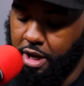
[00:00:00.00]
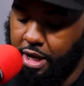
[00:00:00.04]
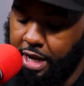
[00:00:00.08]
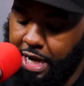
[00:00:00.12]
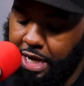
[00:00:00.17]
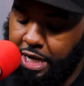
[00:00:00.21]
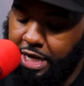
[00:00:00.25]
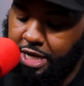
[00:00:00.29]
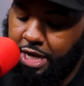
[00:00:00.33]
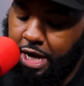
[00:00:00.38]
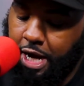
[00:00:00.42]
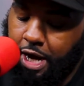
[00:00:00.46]

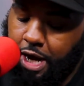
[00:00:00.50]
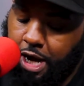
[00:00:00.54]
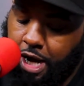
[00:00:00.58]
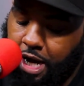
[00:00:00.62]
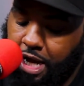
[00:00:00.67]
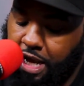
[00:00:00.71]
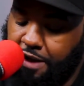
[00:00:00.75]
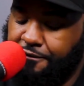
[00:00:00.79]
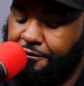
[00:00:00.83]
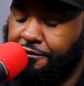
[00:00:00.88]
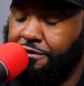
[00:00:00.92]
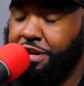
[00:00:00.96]

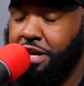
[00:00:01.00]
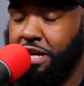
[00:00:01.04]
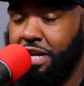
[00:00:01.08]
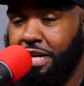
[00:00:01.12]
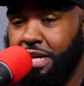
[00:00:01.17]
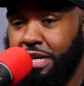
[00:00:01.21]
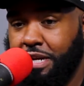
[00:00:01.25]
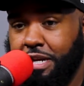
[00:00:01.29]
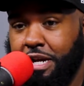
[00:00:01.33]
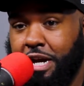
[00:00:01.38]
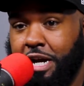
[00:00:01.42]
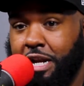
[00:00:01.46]
The
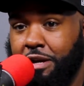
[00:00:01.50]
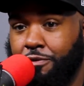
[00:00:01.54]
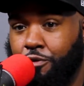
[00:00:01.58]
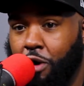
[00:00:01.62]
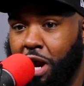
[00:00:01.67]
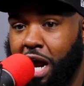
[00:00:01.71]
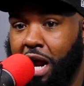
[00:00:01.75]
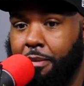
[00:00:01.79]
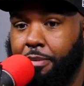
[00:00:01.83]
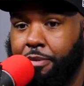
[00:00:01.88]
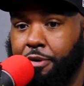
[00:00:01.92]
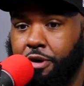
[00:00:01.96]

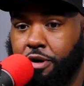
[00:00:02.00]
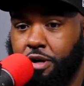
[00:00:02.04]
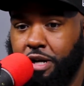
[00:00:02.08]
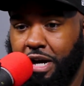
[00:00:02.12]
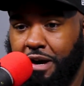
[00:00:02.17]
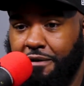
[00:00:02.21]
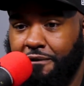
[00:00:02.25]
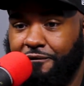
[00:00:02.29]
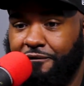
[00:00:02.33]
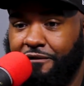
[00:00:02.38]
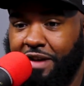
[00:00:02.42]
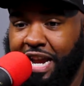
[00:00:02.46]
robber
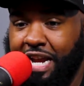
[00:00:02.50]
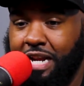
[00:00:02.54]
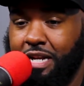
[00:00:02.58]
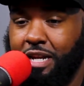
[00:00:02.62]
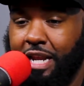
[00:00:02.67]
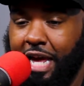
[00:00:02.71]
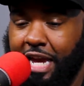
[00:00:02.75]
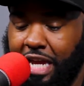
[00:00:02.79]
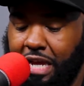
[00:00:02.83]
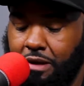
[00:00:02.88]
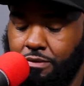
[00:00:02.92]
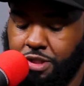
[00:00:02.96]
faked
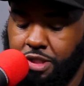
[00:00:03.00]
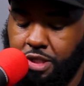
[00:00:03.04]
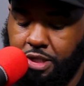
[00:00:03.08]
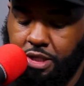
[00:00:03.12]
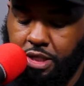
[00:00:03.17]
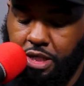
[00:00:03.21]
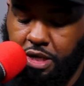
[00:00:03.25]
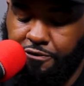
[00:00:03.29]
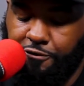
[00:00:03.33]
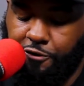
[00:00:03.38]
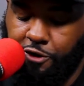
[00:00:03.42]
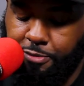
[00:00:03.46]
like he was a
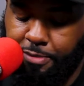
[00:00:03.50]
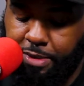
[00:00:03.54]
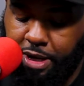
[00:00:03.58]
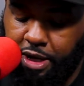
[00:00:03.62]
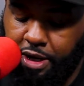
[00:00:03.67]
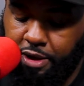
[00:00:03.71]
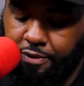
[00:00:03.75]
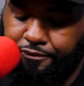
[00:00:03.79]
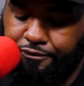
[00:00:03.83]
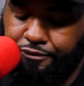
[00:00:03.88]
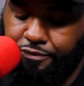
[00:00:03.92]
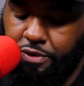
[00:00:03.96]
delivery
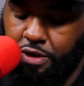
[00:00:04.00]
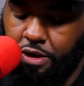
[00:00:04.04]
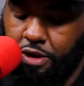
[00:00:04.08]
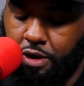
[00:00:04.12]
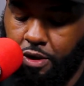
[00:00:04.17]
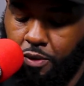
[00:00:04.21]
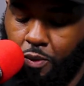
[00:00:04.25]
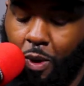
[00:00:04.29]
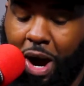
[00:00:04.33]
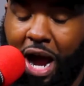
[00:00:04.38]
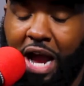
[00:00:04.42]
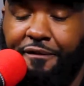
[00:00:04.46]
man.
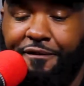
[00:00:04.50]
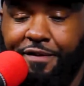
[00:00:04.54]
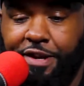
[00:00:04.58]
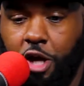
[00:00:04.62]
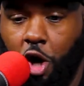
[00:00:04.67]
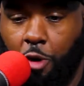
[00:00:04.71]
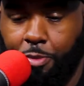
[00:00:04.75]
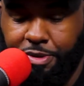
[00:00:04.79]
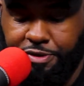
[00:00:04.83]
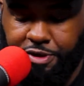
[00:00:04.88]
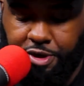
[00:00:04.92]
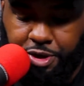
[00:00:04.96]
Wifey
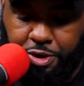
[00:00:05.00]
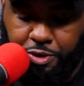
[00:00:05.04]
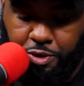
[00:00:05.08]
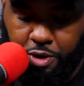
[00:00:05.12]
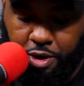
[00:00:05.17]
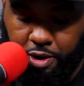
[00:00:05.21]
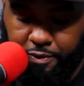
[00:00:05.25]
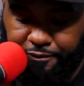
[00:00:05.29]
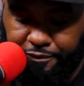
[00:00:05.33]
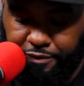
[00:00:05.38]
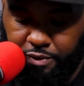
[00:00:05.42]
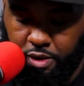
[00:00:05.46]
opened the
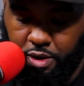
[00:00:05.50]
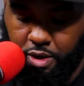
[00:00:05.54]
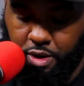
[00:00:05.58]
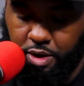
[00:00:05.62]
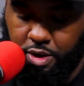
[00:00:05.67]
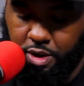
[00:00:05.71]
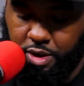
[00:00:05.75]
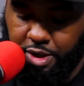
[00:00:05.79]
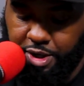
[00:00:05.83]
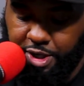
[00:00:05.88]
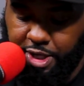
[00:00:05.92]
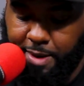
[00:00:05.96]
door,
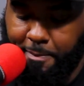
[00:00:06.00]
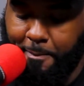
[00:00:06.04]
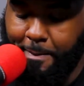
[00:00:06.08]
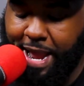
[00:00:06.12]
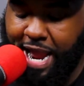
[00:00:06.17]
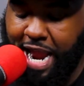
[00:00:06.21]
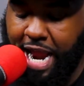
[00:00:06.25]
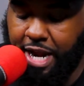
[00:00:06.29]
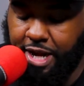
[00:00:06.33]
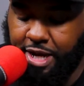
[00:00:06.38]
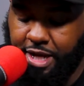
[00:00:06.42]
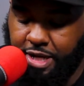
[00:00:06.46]

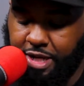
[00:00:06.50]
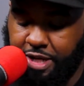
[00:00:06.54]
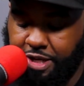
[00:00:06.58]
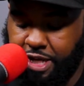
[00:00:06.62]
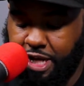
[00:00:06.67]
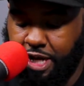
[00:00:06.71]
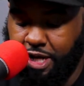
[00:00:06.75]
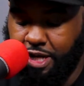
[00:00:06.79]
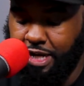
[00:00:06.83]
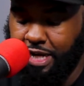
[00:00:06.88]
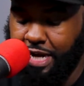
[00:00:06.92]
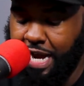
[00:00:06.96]
demanded.
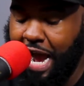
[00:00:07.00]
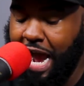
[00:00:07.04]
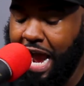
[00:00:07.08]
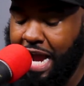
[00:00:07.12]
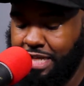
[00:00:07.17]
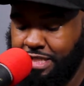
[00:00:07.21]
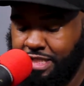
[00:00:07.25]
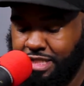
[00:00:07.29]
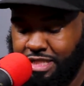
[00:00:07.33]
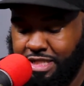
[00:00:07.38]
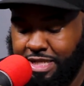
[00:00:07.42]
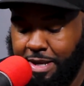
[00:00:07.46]
Then the
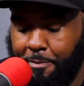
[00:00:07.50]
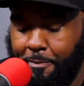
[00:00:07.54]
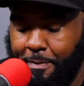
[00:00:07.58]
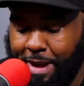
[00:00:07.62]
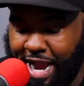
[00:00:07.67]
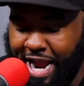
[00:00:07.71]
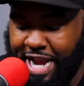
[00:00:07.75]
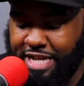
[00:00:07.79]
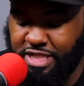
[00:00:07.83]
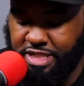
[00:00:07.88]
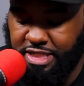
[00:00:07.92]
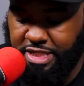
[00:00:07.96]
guy
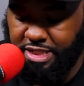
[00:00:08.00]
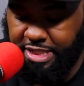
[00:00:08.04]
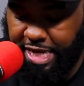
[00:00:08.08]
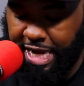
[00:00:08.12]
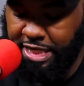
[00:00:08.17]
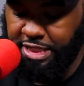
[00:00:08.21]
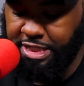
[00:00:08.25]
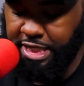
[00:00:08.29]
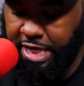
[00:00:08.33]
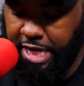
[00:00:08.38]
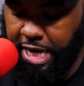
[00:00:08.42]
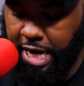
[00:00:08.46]
demands to
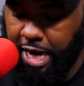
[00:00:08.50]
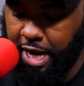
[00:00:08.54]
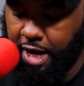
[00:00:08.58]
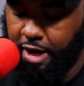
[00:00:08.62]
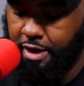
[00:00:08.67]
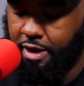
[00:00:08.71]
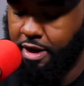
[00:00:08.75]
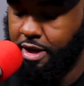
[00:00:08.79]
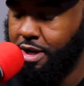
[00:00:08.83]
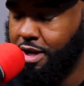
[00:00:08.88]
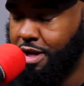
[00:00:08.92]
take the car.